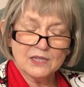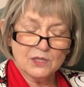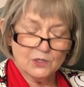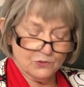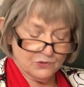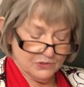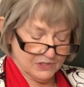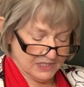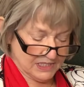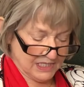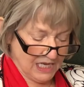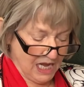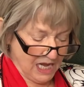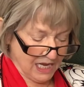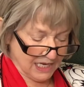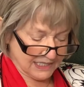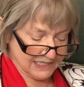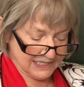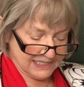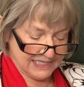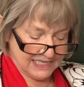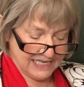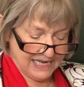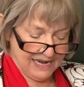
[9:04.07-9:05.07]
those
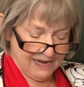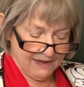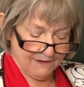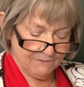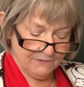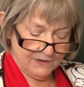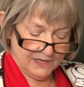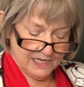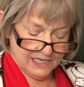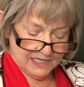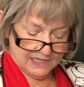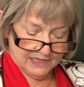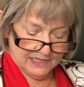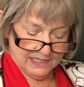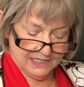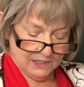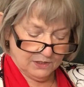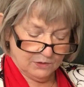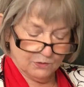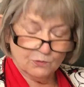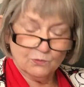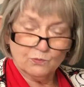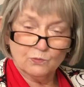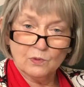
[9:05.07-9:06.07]
socks that have little